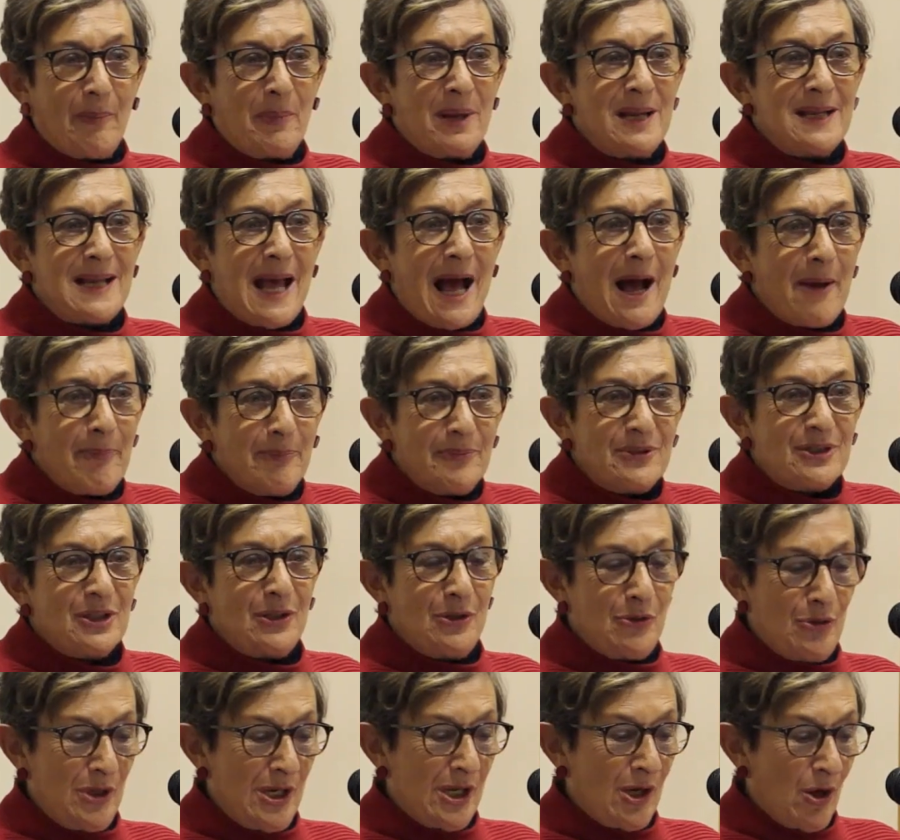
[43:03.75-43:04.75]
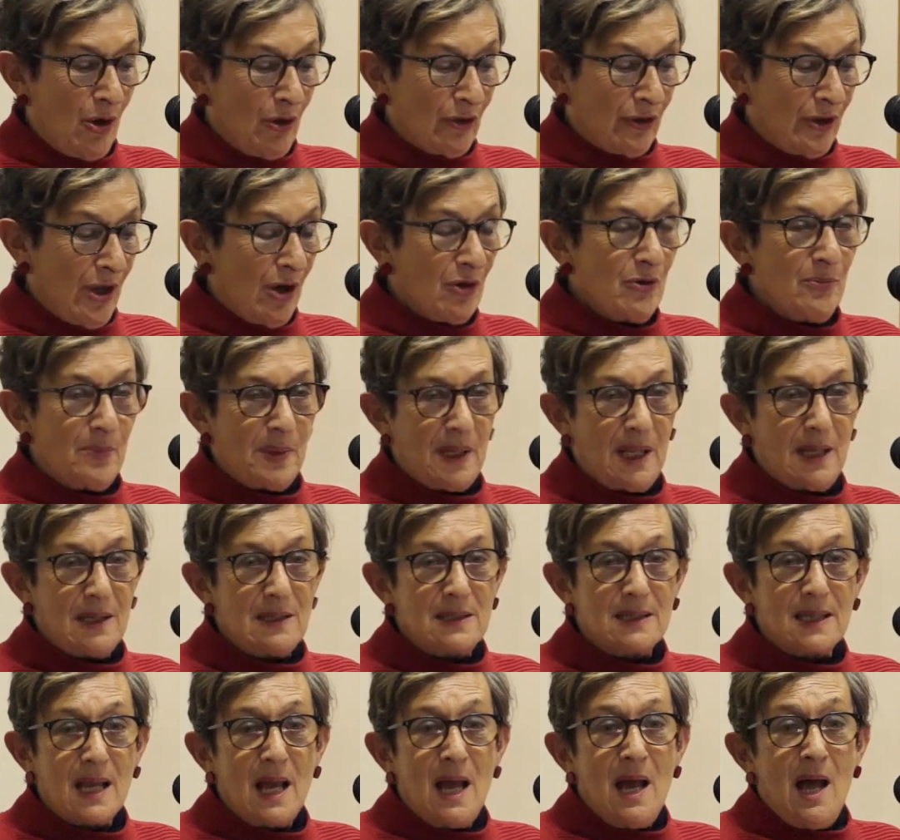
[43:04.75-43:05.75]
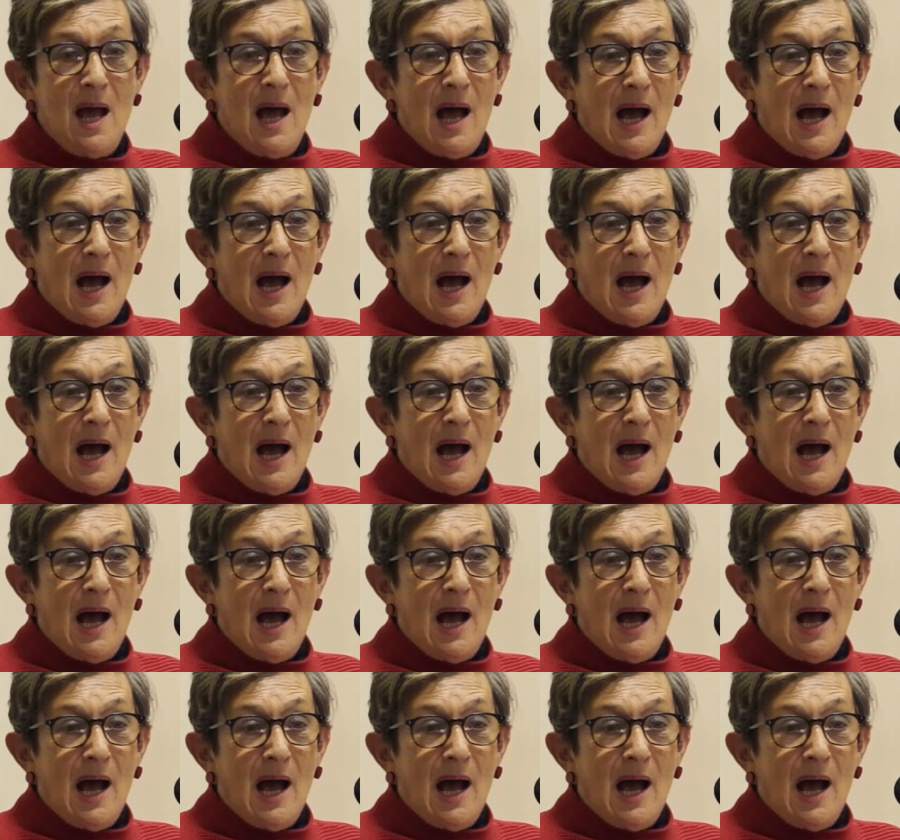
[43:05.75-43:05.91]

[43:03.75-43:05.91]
I mean, absolutely got no place.